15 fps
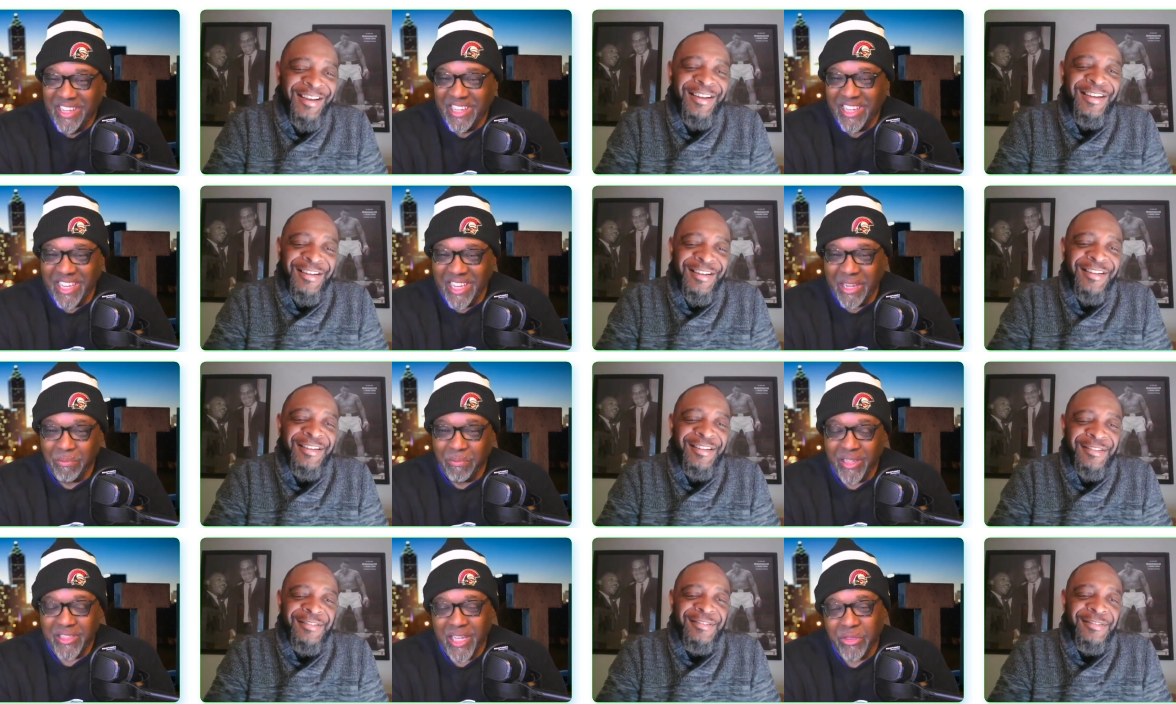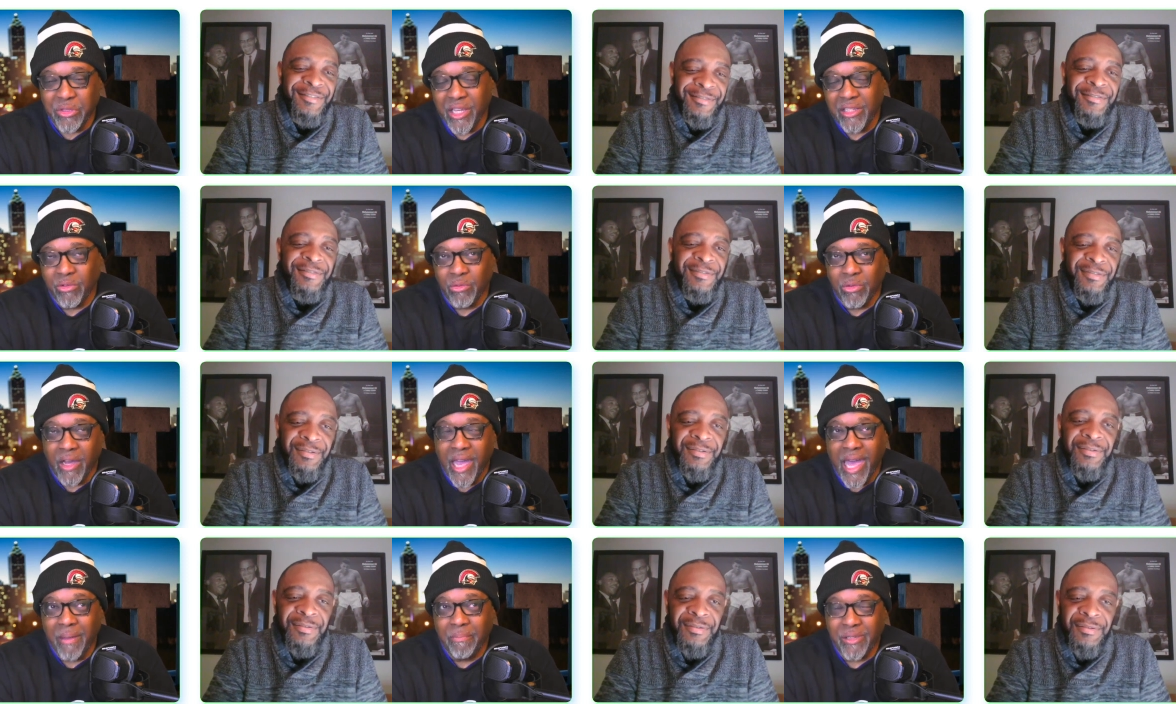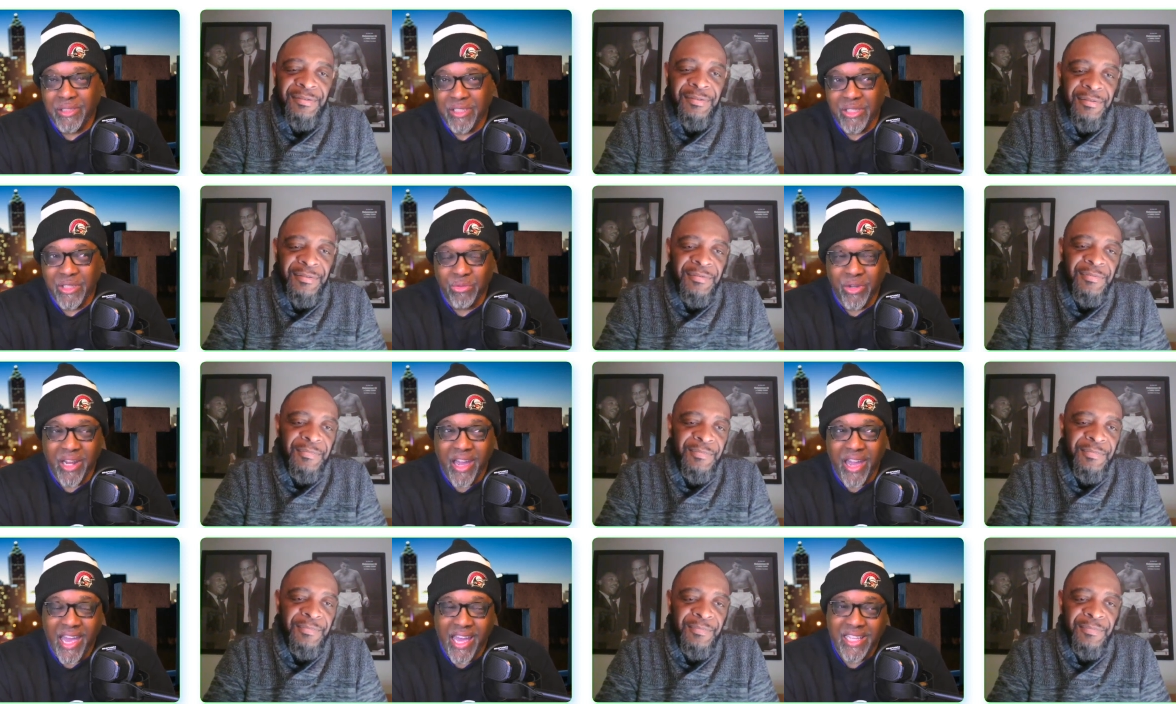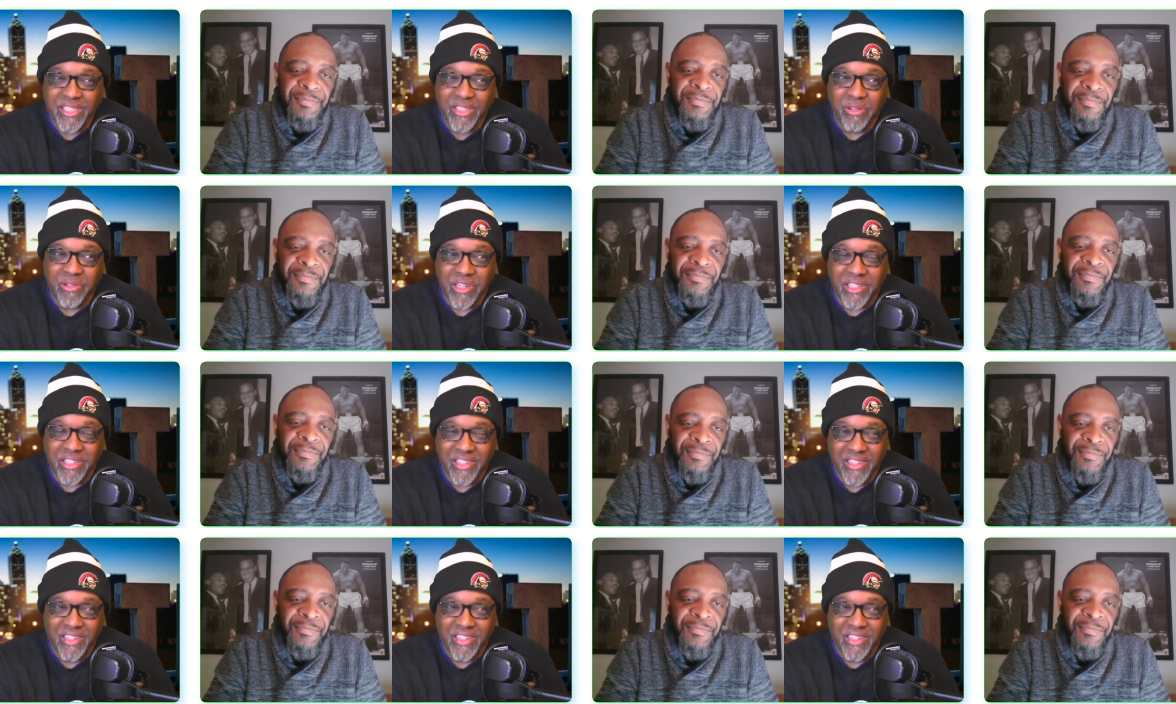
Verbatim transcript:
Speaker 1: it because I think what happens is when I ask her it,